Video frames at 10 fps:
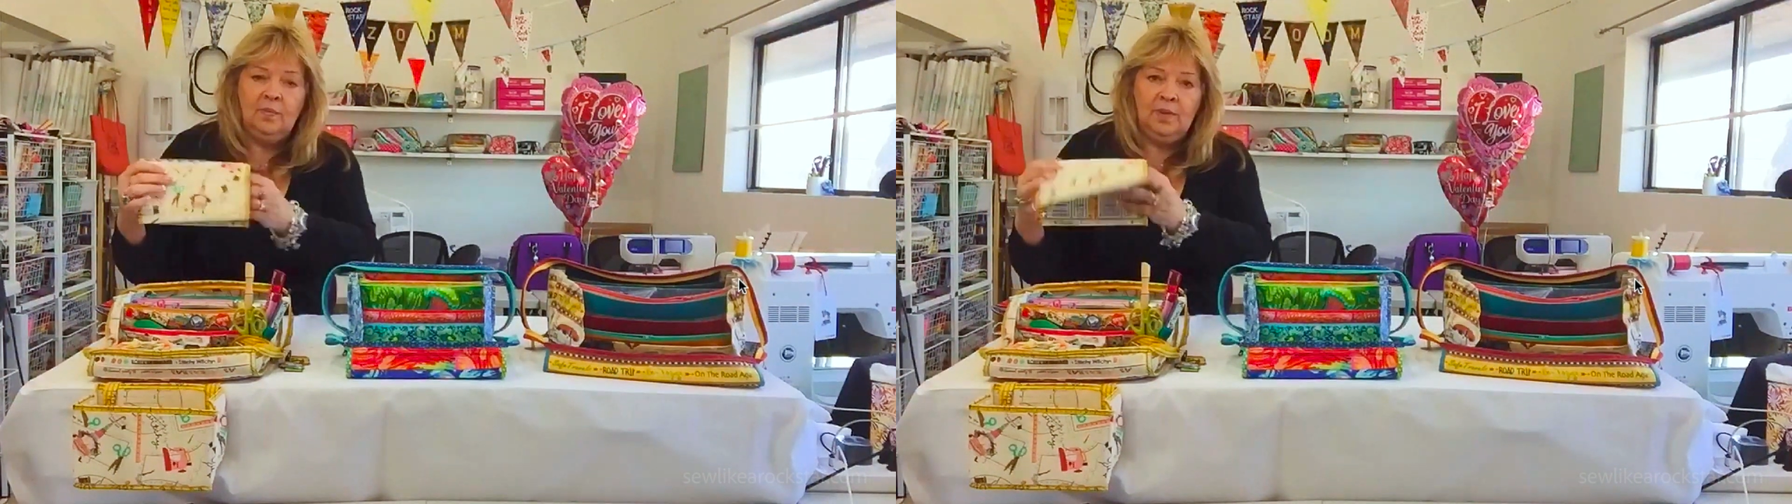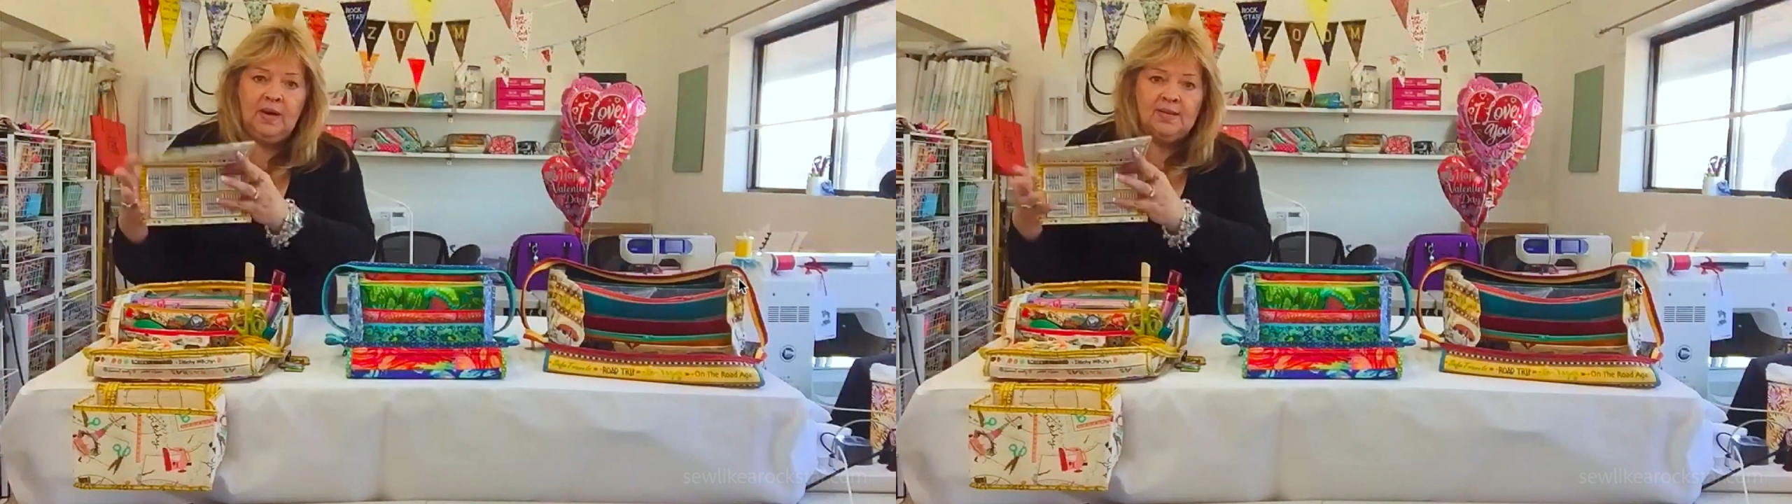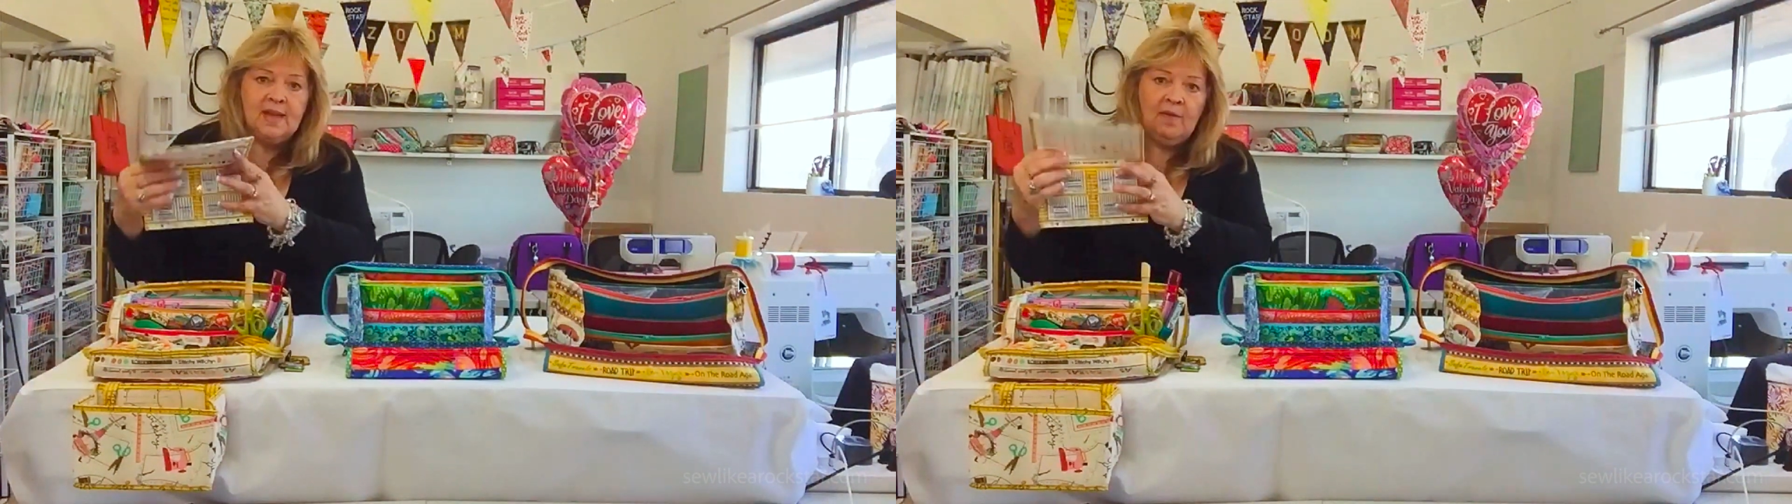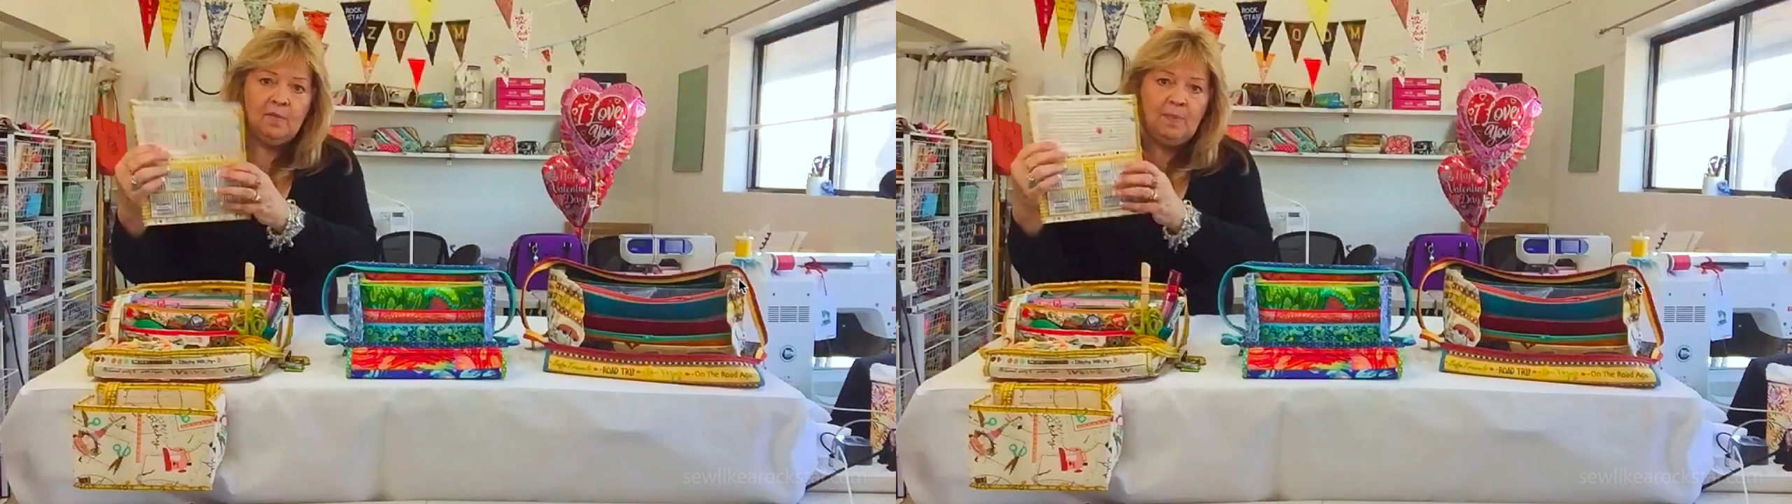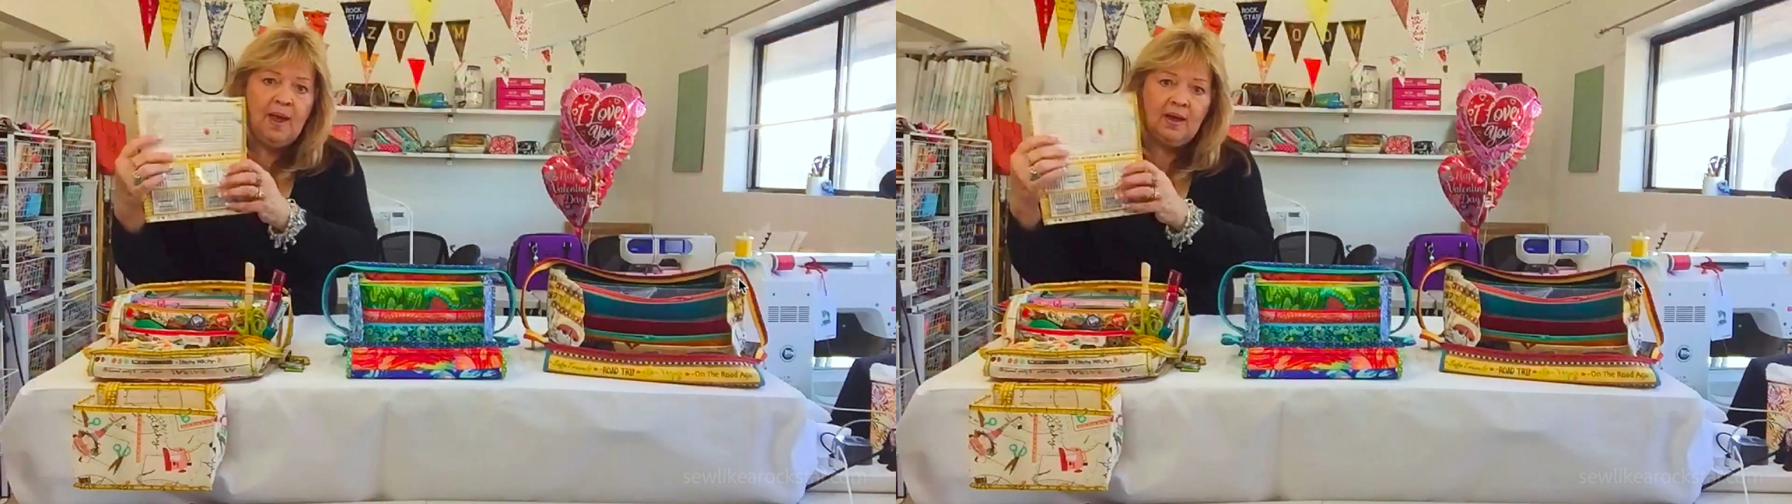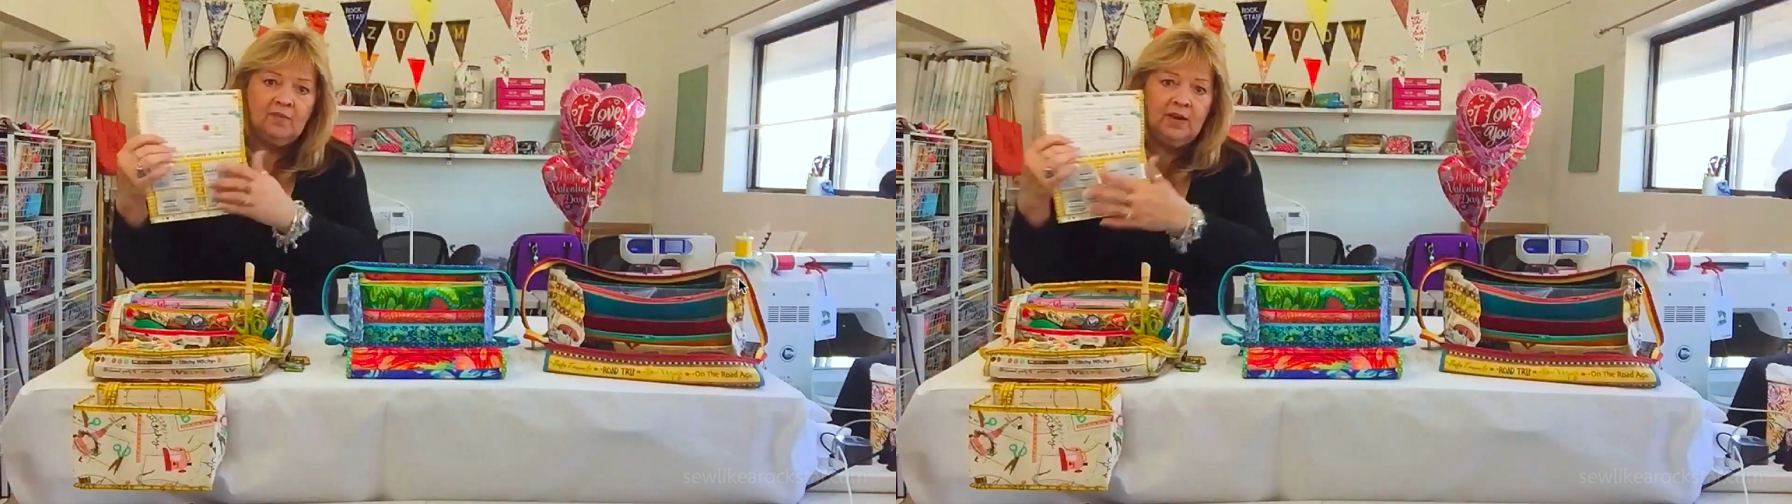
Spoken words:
because I have a pack of